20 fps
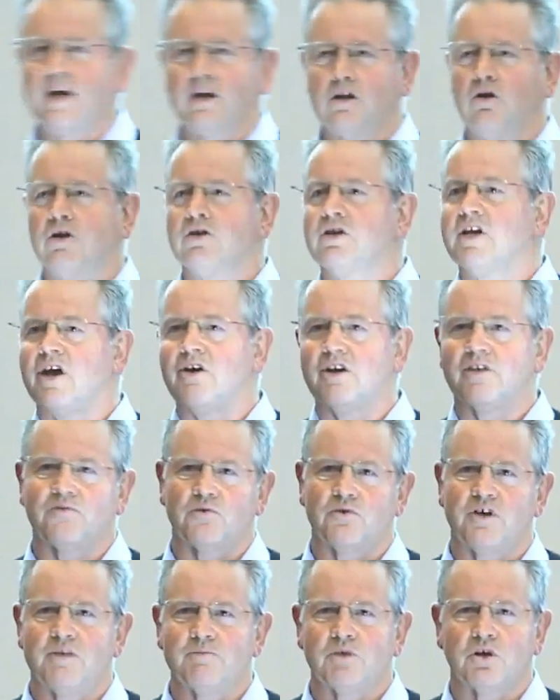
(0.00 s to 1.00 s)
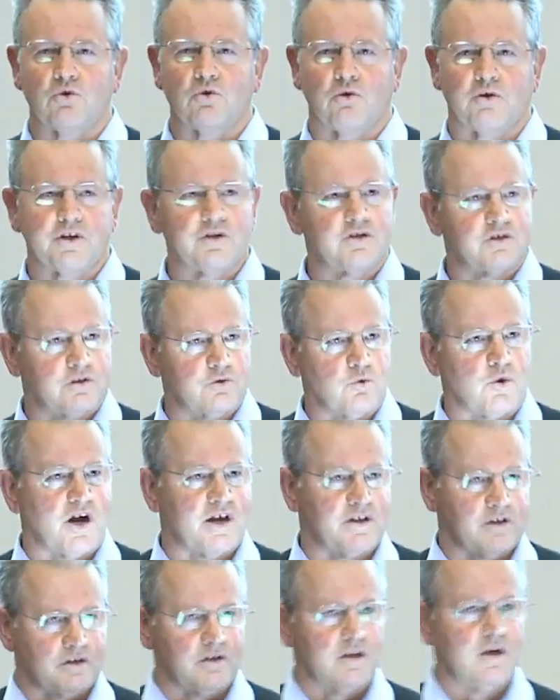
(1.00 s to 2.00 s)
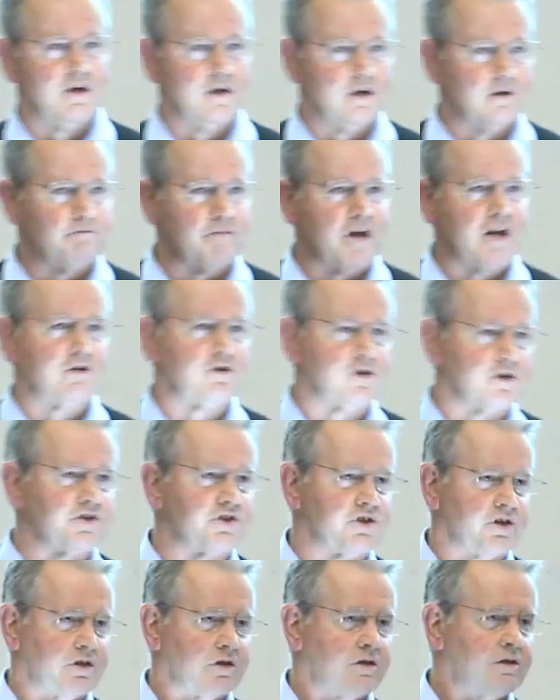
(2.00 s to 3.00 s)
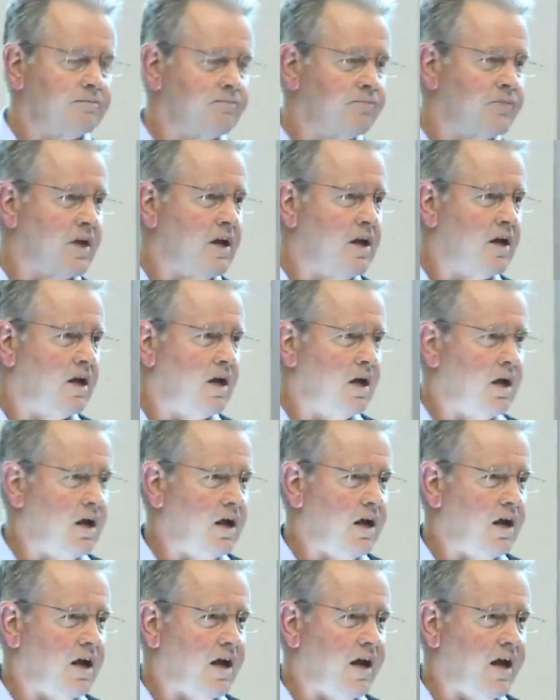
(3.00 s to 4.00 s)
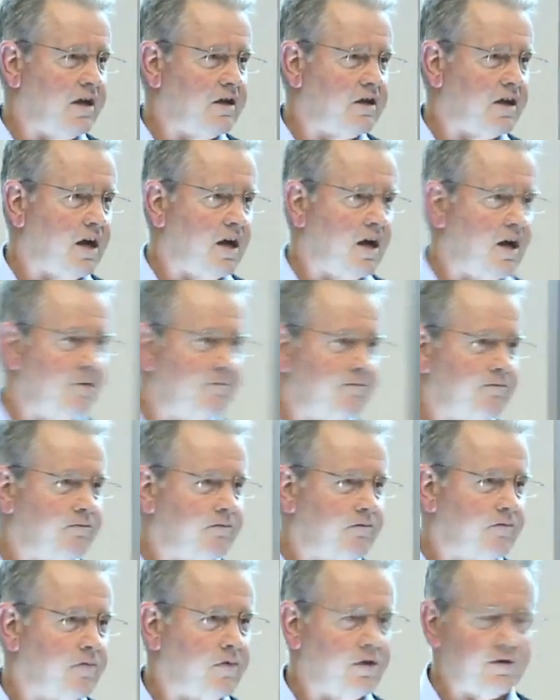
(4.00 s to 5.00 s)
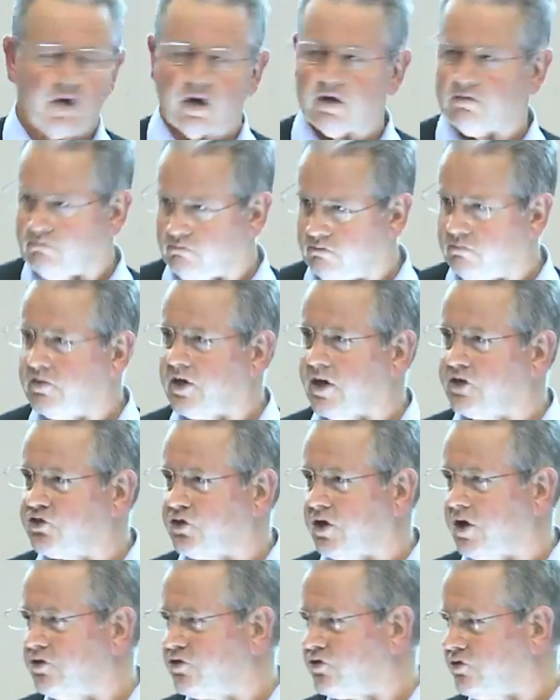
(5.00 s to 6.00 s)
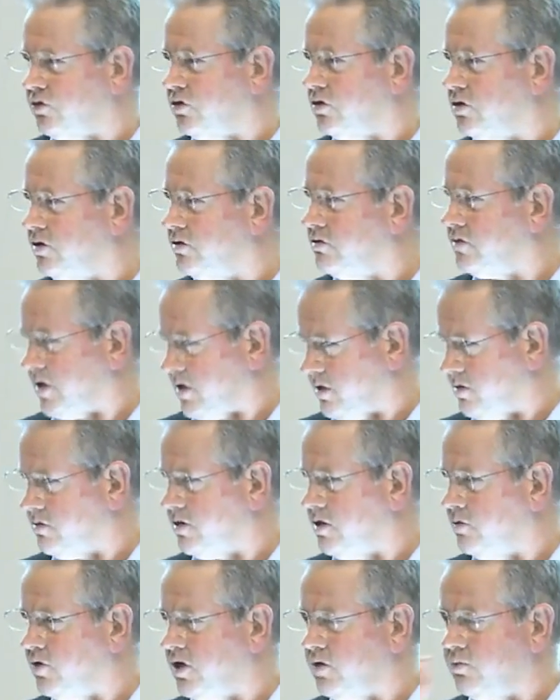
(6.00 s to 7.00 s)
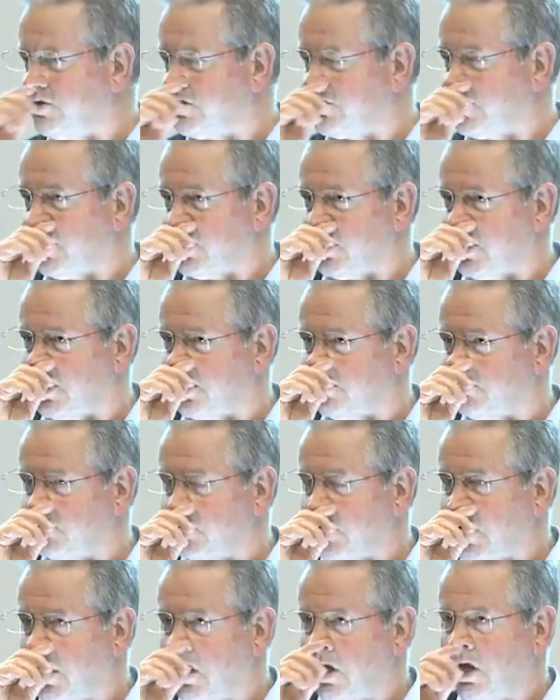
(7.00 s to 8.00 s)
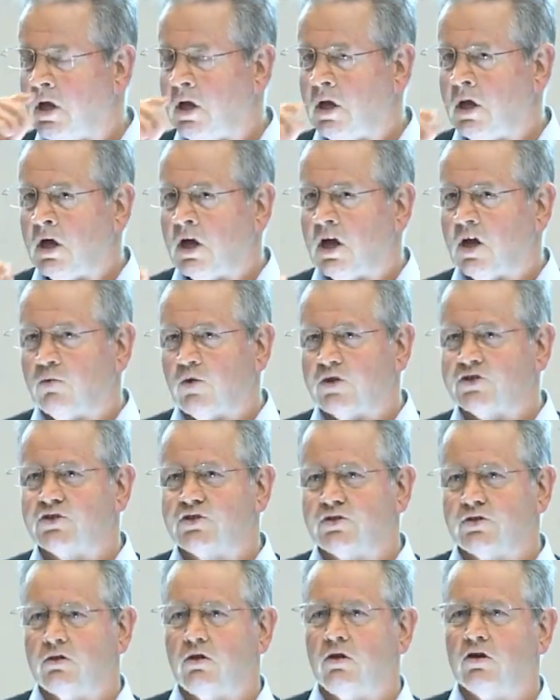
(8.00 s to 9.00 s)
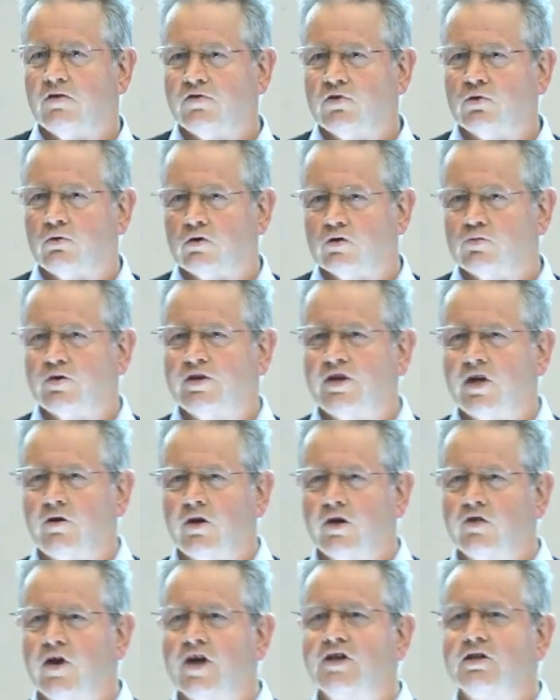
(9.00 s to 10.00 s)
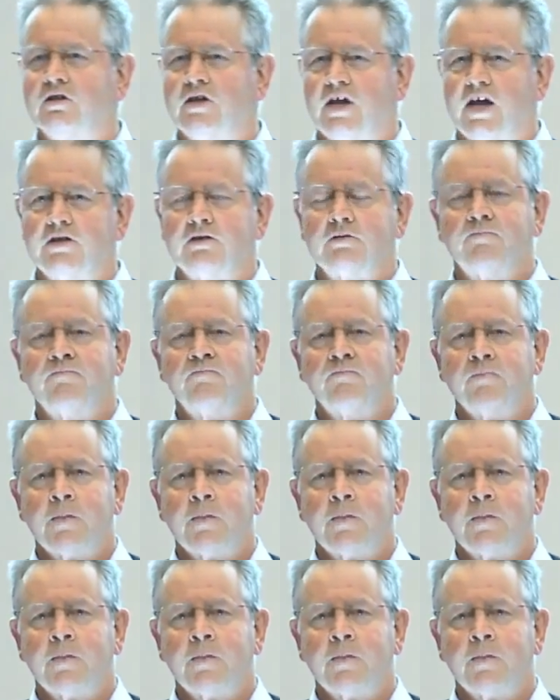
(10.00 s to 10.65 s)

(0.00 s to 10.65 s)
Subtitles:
and had a lot going for him according to the way that men considered. And they chose Saul, and he was their king. It wasn't too long, of course, when they regretted that.